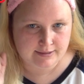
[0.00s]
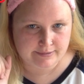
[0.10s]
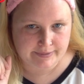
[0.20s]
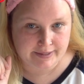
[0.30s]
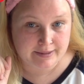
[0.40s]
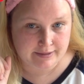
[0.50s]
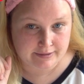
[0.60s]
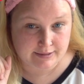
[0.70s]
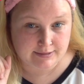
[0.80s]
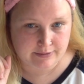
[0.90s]
I think
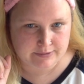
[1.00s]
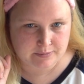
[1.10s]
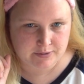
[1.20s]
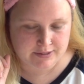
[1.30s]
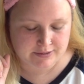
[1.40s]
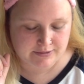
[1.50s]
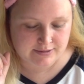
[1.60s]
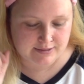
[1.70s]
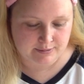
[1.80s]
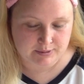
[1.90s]
that's how it's
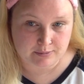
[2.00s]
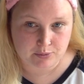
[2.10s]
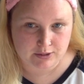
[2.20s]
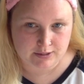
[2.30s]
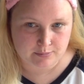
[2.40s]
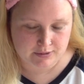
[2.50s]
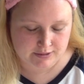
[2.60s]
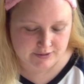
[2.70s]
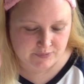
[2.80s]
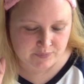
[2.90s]
pronounced. I'm going to put it up
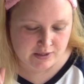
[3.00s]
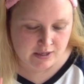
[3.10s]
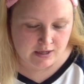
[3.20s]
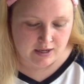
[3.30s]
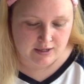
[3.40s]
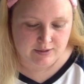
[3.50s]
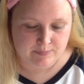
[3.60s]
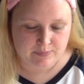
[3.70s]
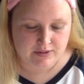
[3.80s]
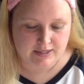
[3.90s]
here.
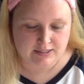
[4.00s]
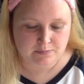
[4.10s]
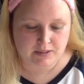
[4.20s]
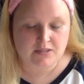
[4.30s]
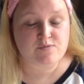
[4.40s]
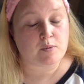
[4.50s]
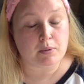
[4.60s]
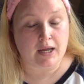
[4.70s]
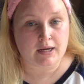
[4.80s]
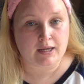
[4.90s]
Um, that's best for
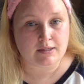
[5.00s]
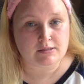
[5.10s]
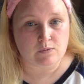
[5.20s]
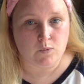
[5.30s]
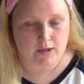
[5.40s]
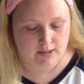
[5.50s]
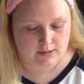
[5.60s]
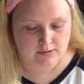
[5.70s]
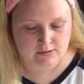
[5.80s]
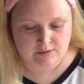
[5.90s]
blackheads and
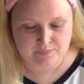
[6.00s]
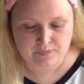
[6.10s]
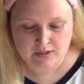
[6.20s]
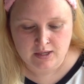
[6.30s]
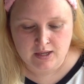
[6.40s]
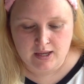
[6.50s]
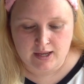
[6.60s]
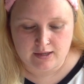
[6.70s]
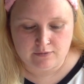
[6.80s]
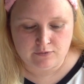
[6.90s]
whiteheads.
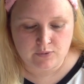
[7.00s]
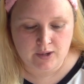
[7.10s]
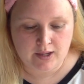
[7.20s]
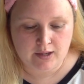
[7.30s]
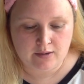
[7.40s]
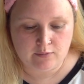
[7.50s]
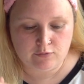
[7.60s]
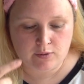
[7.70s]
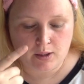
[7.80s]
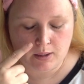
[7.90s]
If you have
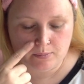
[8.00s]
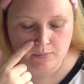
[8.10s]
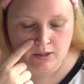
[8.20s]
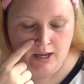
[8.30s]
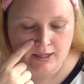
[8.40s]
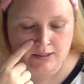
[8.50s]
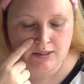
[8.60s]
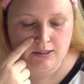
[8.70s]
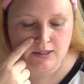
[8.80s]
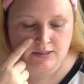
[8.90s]
um,
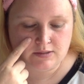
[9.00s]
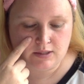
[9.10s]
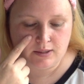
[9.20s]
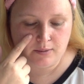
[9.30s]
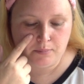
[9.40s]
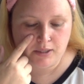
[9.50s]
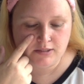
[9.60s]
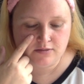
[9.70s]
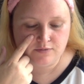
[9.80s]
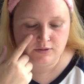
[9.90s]
acne that's like
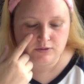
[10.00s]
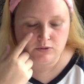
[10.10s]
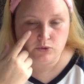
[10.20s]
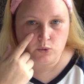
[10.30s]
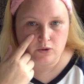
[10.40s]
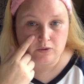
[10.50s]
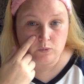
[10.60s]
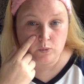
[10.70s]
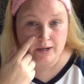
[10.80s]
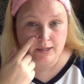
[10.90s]
pus filled or
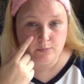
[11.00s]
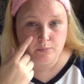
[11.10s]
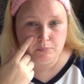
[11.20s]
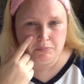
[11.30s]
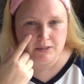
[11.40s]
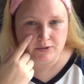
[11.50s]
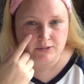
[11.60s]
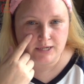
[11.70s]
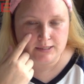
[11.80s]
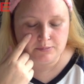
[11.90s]
red
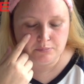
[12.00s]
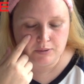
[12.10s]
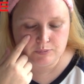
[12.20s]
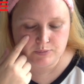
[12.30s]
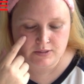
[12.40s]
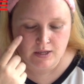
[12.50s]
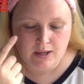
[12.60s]
irritated bumps,